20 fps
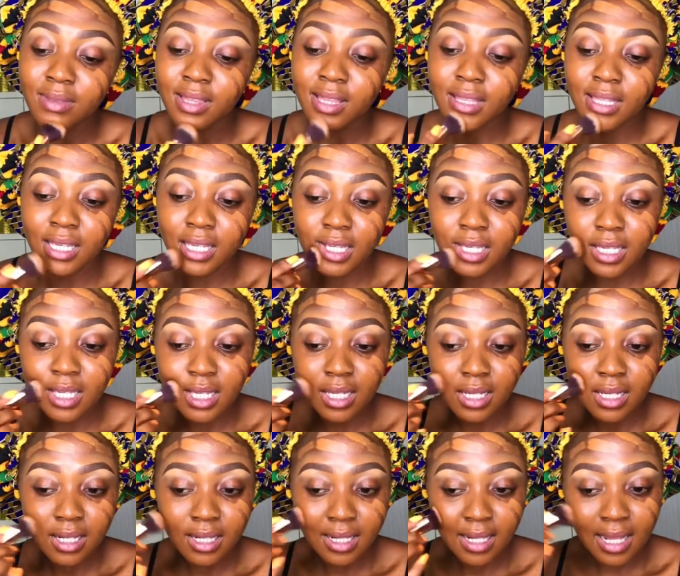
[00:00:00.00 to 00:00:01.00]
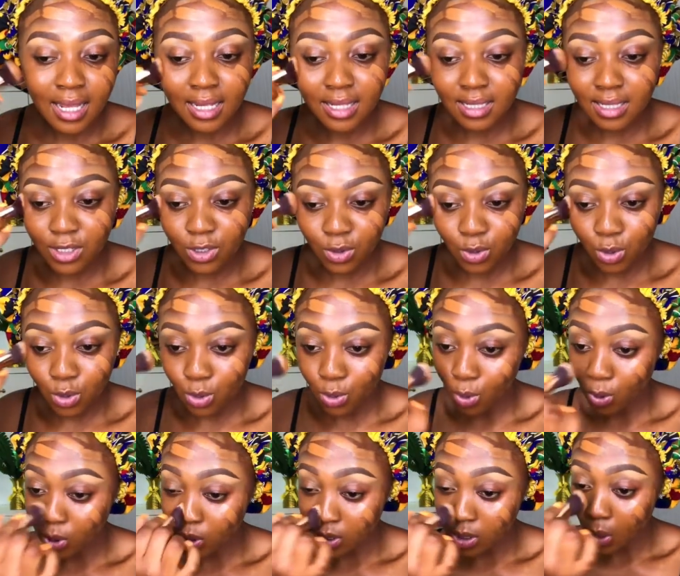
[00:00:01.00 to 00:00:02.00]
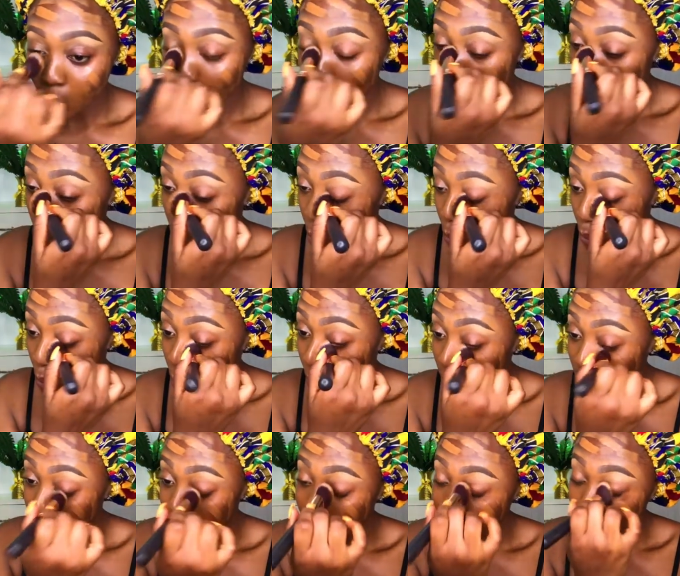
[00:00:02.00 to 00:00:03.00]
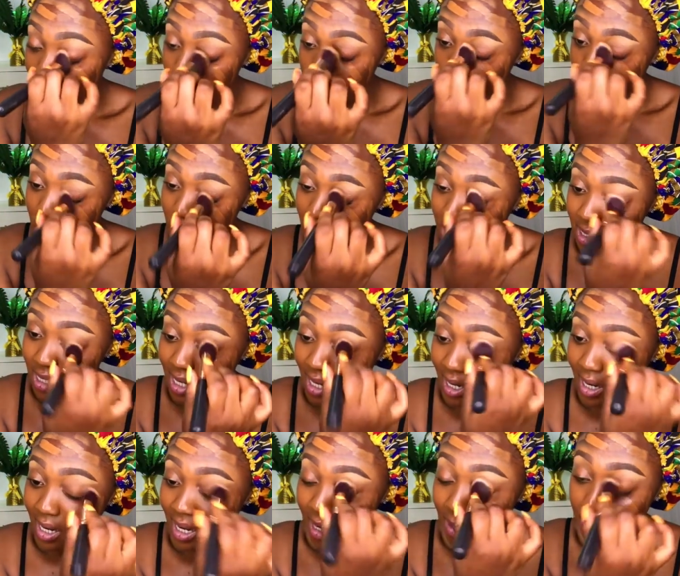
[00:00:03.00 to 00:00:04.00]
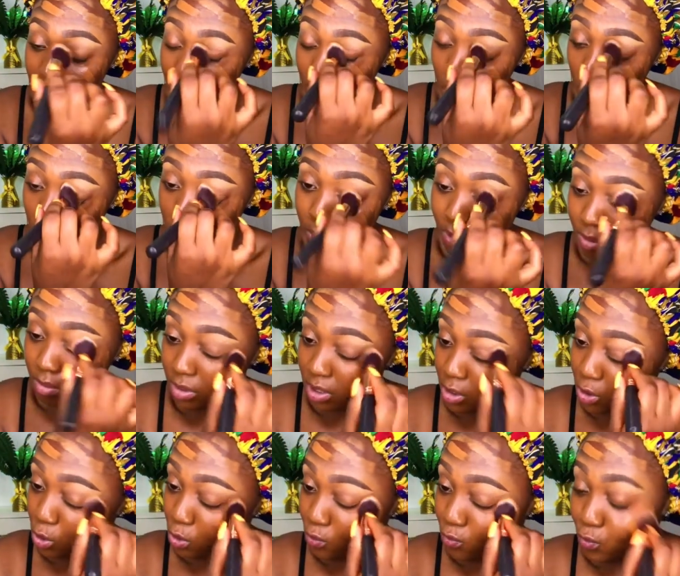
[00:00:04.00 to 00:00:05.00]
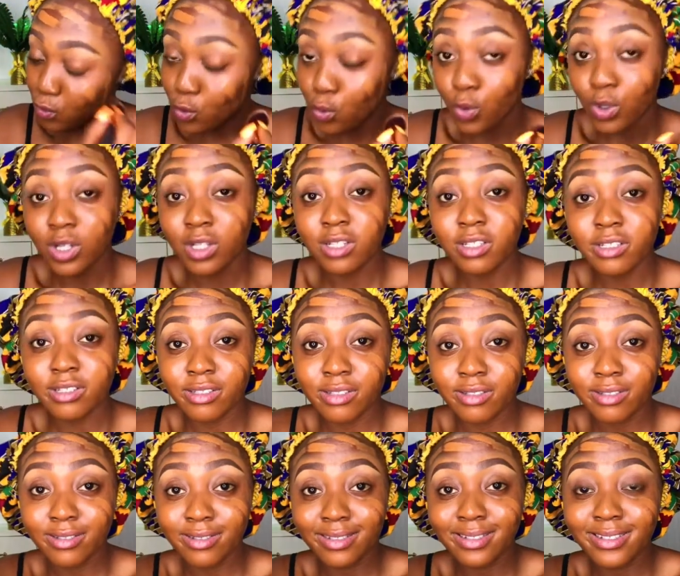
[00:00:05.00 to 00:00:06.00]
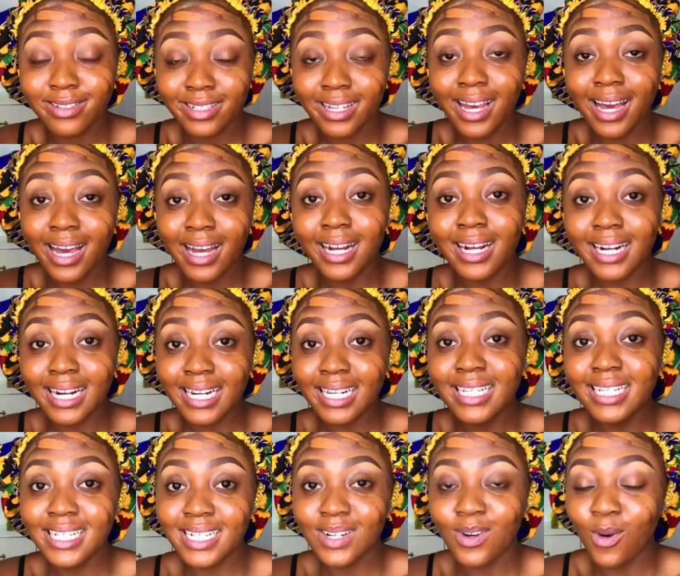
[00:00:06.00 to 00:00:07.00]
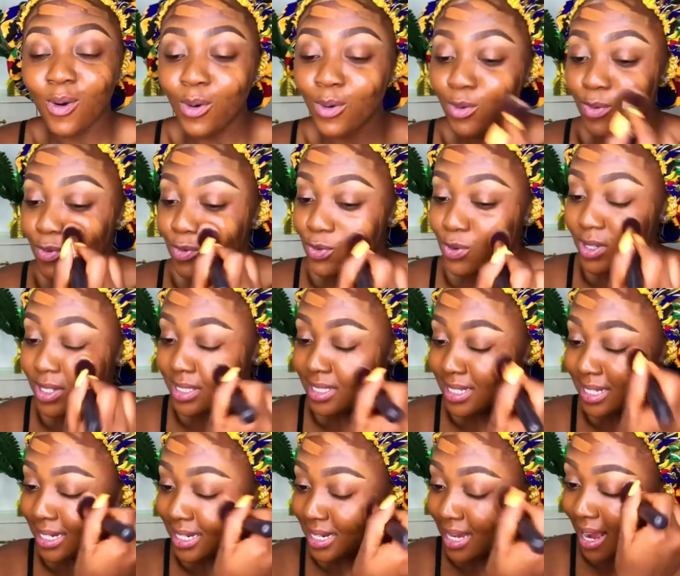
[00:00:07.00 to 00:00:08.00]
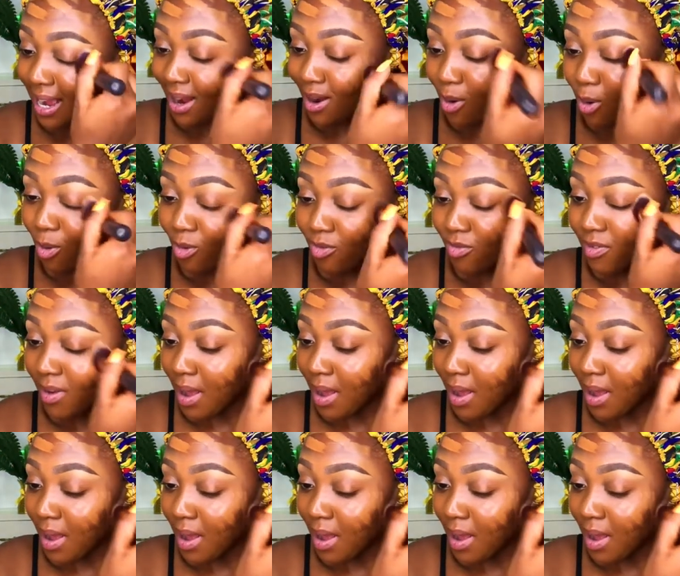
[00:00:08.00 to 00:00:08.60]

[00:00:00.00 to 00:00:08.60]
thinking. Like, they just thought, oh, when you start doing yanga and makeup, it means you've joined a clique, or you've joined a gang of